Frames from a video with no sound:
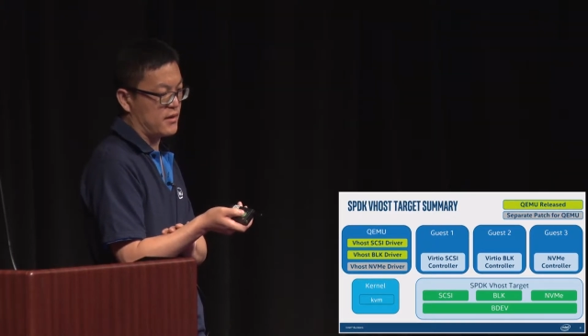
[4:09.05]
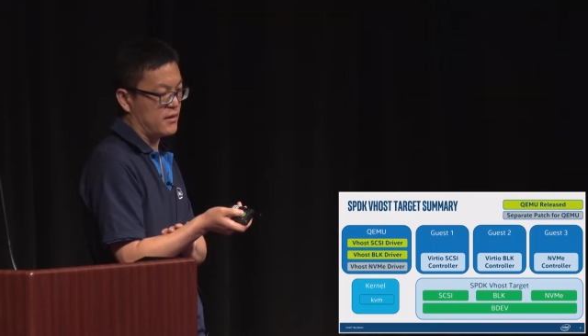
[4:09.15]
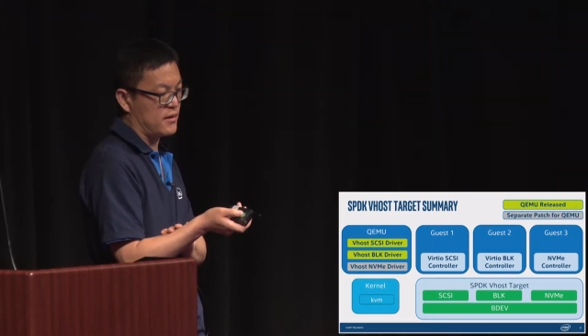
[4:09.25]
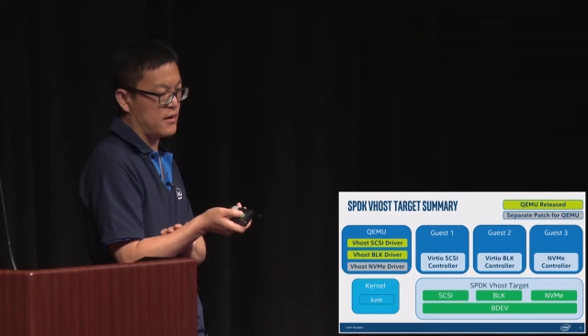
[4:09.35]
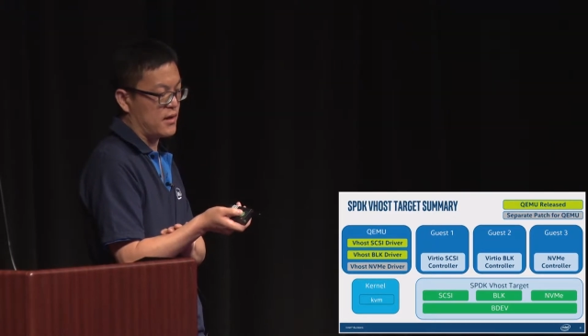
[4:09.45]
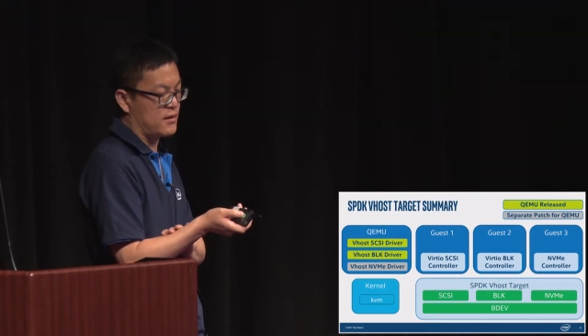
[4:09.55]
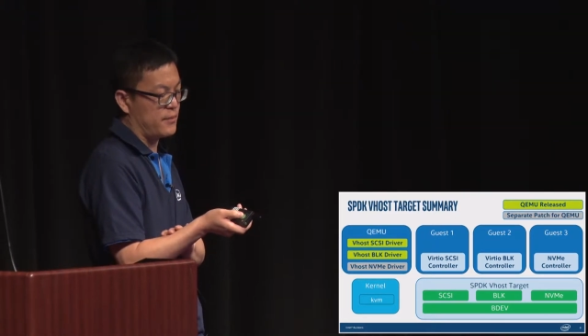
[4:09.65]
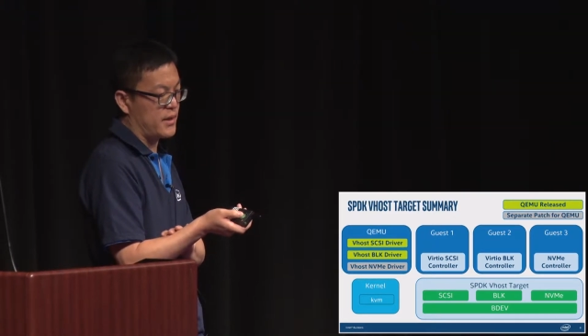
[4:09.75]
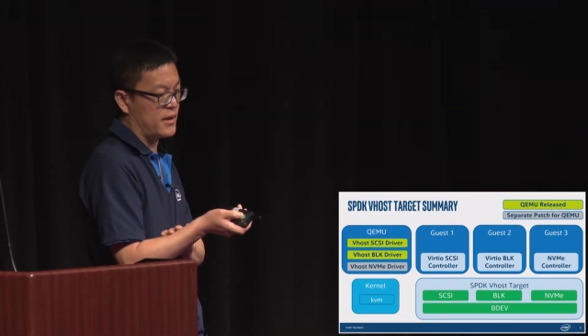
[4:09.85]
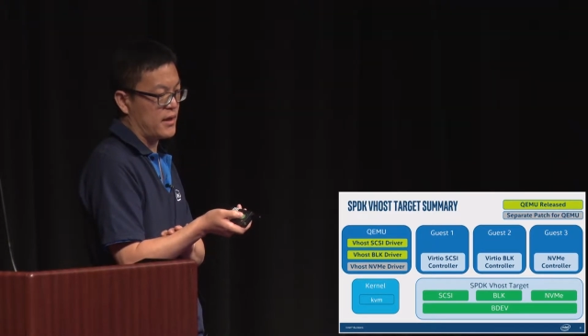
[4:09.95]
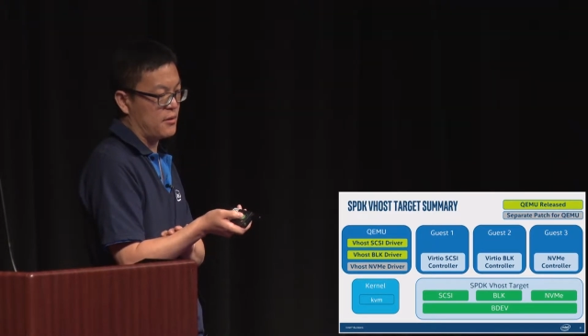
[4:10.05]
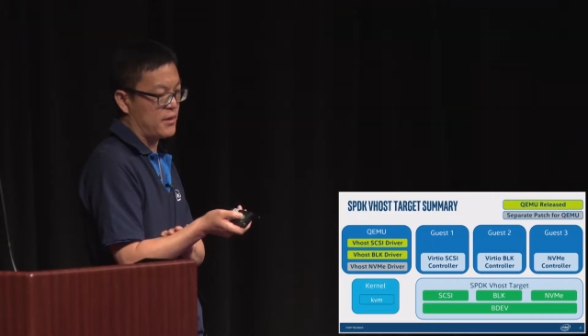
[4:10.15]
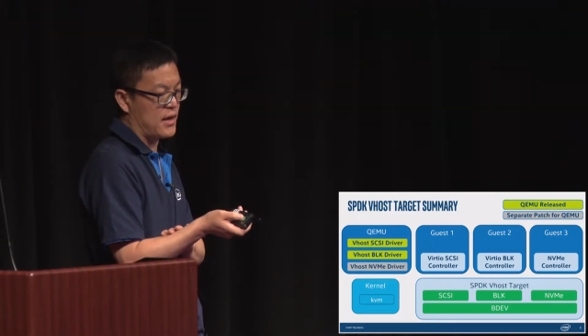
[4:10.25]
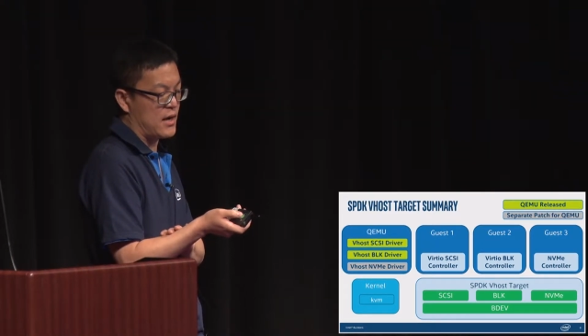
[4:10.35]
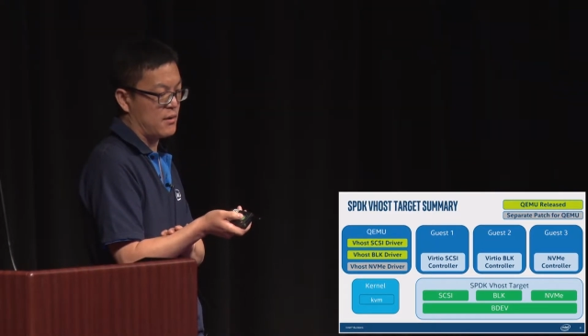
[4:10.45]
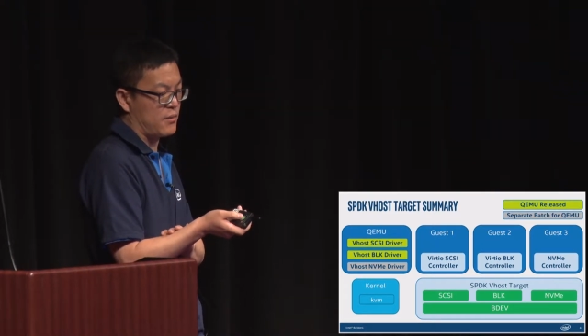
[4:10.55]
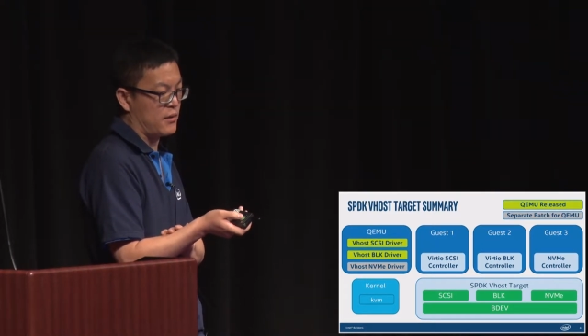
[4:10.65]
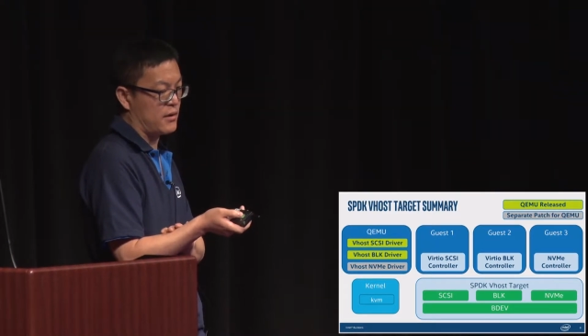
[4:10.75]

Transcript: in the SP Garrett Hub.